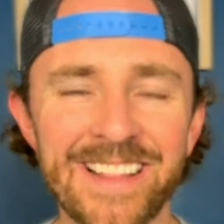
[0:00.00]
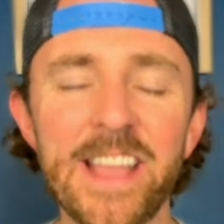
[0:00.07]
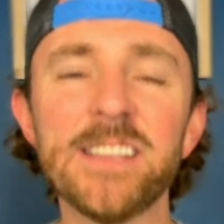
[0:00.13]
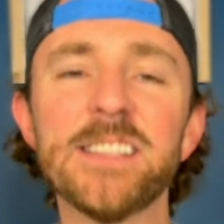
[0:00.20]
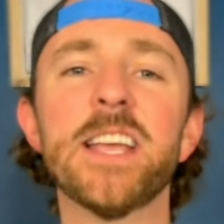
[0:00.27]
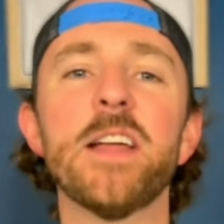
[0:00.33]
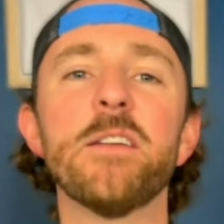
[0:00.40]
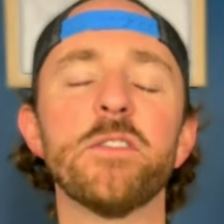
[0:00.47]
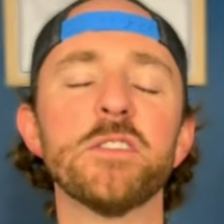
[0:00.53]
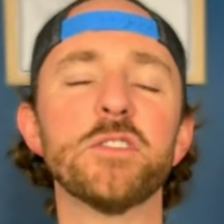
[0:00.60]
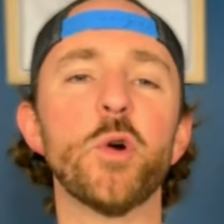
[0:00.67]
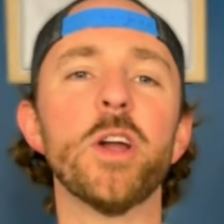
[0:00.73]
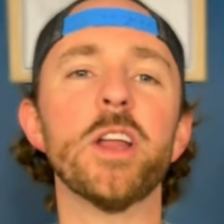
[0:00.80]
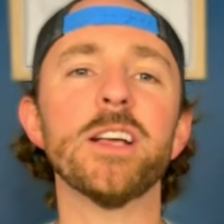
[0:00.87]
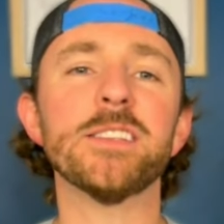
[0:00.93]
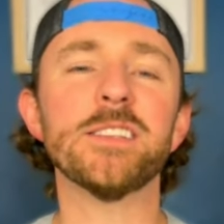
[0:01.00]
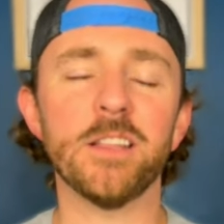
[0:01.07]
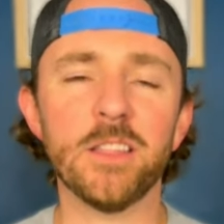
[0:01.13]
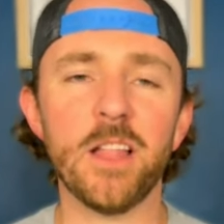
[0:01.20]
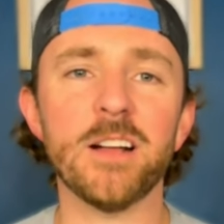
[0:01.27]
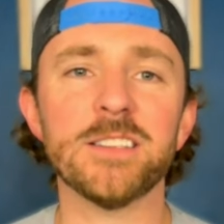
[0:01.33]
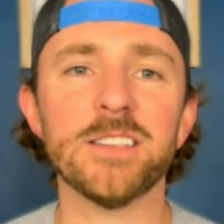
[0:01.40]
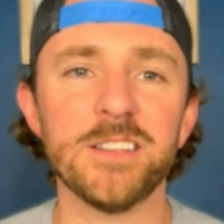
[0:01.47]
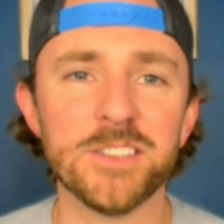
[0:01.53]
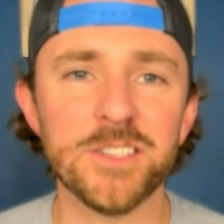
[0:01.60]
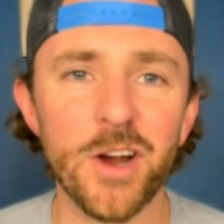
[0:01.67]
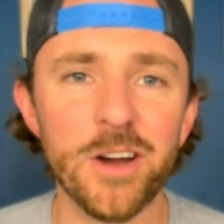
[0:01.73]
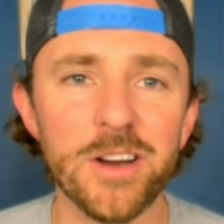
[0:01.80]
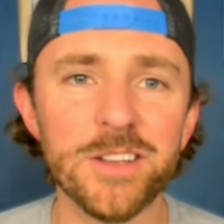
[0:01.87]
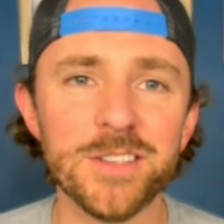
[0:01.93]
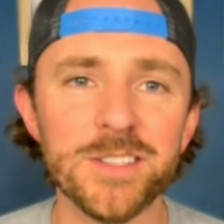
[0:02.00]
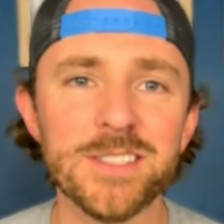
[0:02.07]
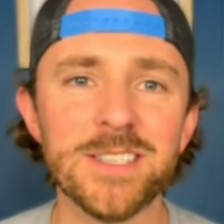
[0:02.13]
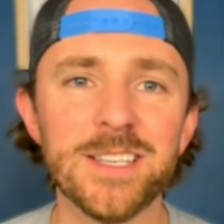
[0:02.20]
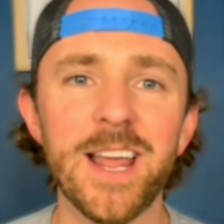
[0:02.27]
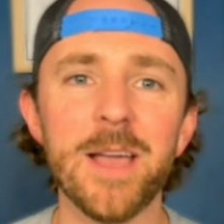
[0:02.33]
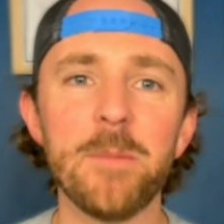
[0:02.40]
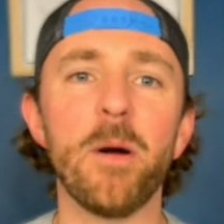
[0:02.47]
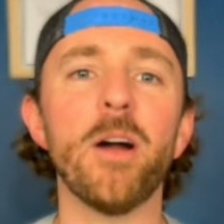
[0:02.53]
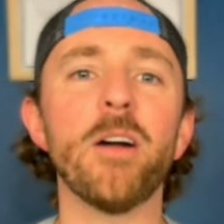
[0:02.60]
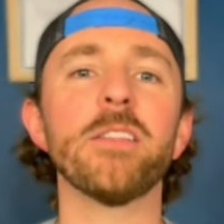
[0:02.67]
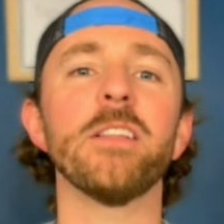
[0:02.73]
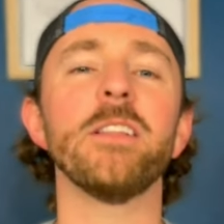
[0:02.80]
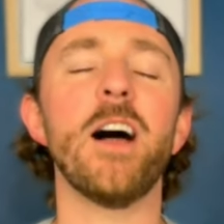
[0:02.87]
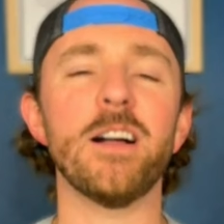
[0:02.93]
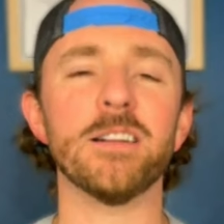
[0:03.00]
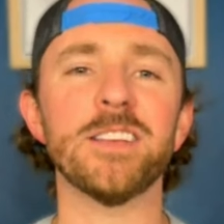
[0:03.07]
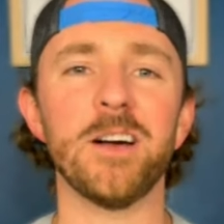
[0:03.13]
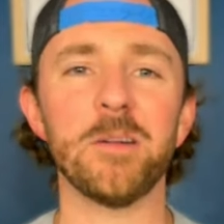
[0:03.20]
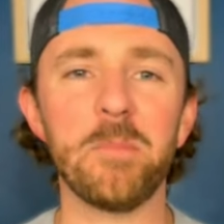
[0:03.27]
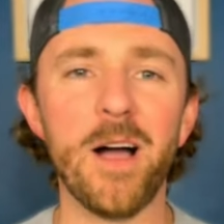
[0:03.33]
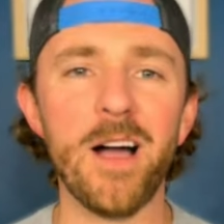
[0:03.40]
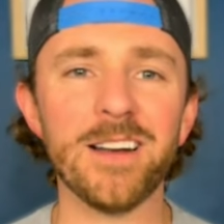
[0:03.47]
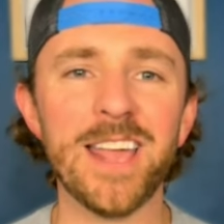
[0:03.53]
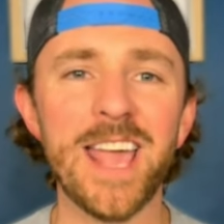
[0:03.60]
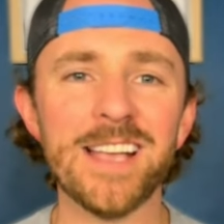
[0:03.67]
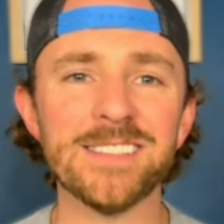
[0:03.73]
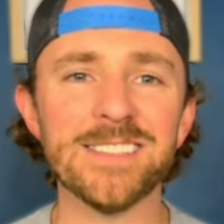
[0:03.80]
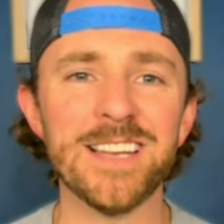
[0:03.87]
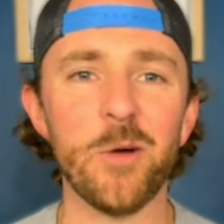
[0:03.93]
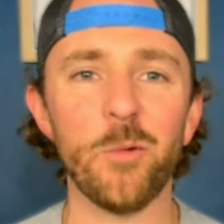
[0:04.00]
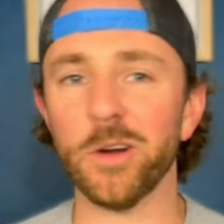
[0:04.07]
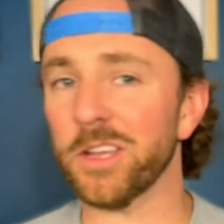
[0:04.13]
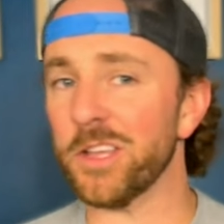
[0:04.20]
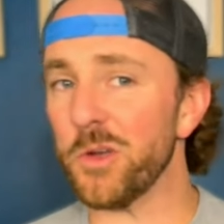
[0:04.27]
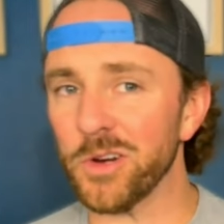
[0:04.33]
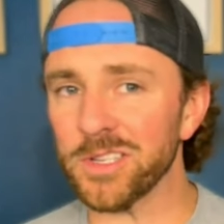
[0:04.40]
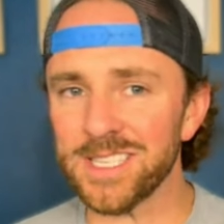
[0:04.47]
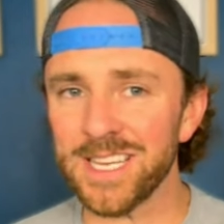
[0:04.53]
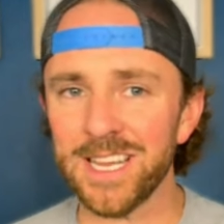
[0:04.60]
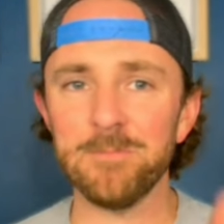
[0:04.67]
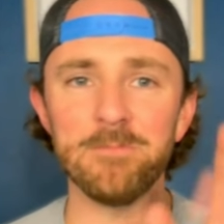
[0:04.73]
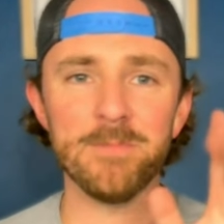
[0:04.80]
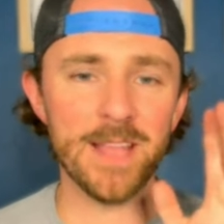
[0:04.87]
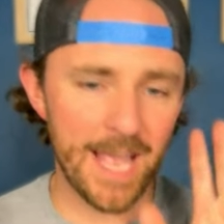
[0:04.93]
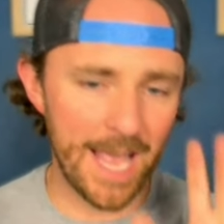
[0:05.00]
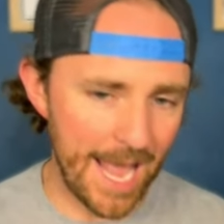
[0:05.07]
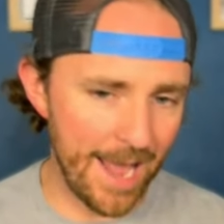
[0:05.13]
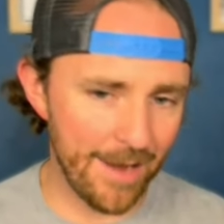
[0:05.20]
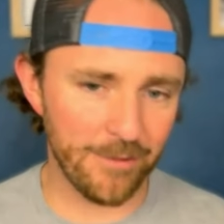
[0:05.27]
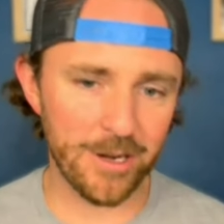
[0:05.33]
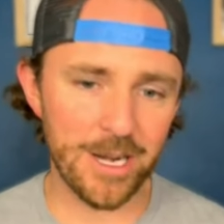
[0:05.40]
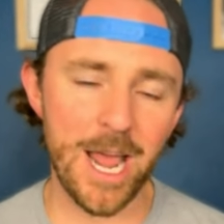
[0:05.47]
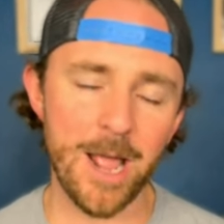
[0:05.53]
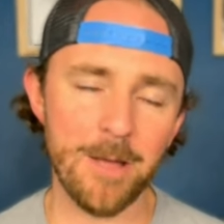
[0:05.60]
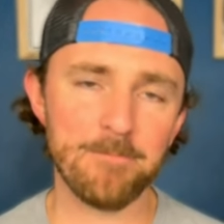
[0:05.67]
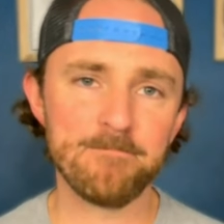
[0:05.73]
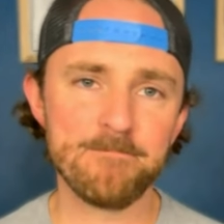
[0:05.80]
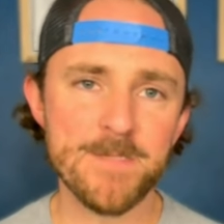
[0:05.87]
Thanks again for joining us on Locked On Tar Heels today, part of the Locked On Podcast Network, your team every day.